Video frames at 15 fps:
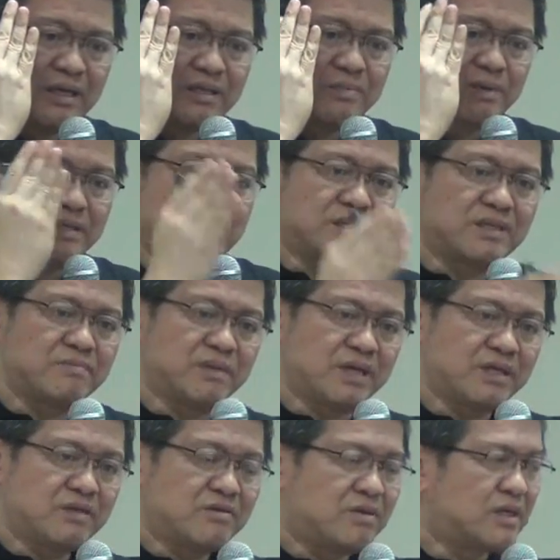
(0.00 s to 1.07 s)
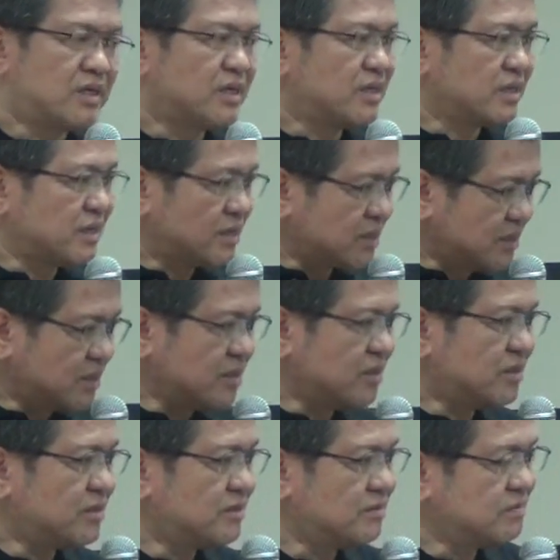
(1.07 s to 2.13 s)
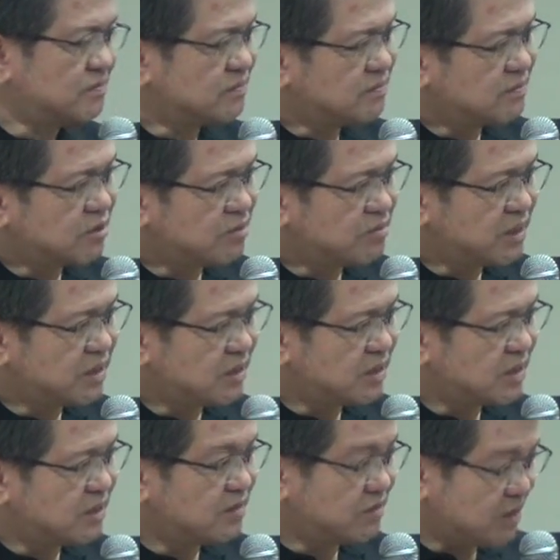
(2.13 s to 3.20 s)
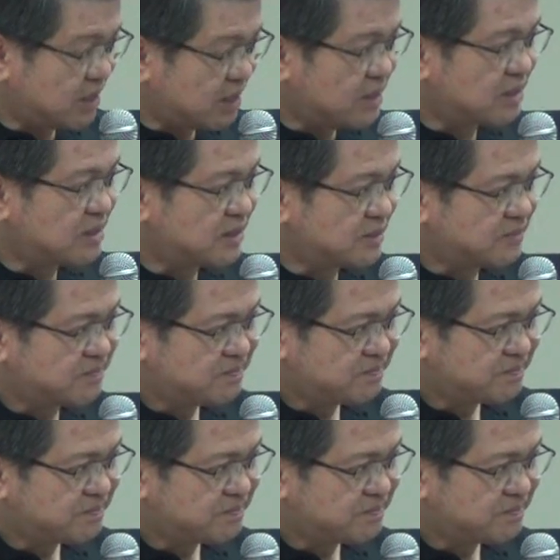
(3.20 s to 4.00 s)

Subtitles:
especially men who are, you know, committing infidelity,